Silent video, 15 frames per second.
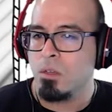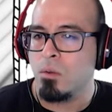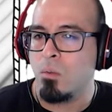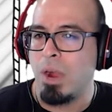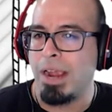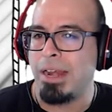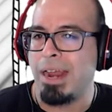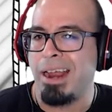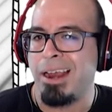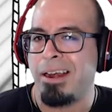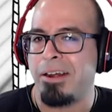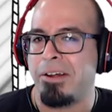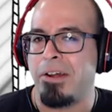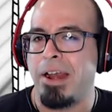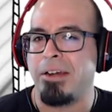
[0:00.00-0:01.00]
White
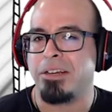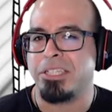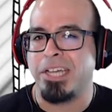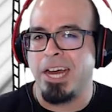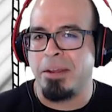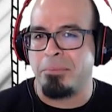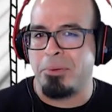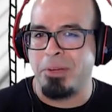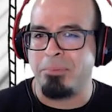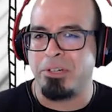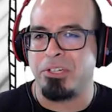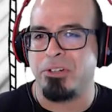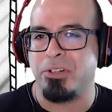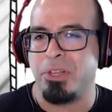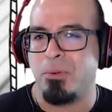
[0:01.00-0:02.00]
hair. Your hair has gone
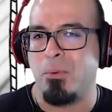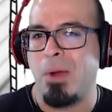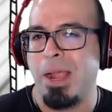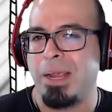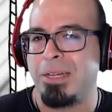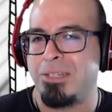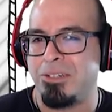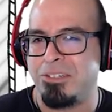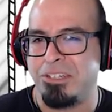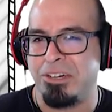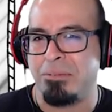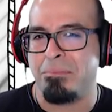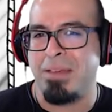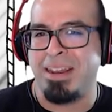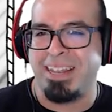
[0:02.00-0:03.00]
prematurely white due to your
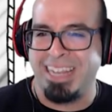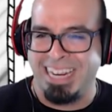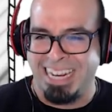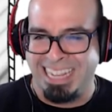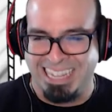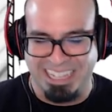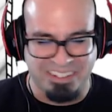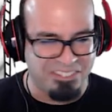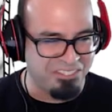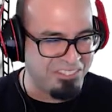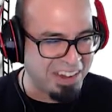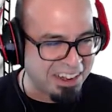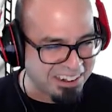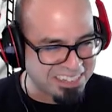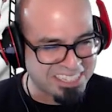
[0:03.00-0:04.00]
meddling in the
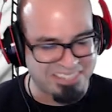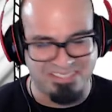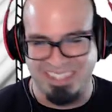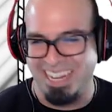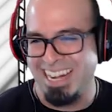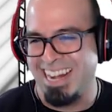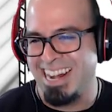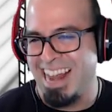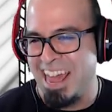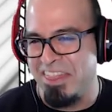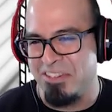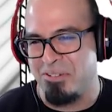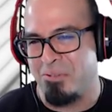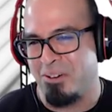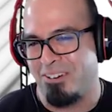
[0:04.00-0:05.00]
affairs of the
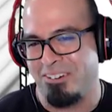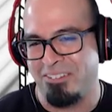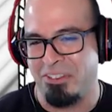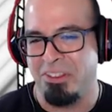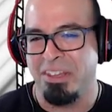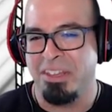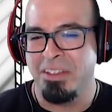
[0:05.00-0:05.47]
netherworld.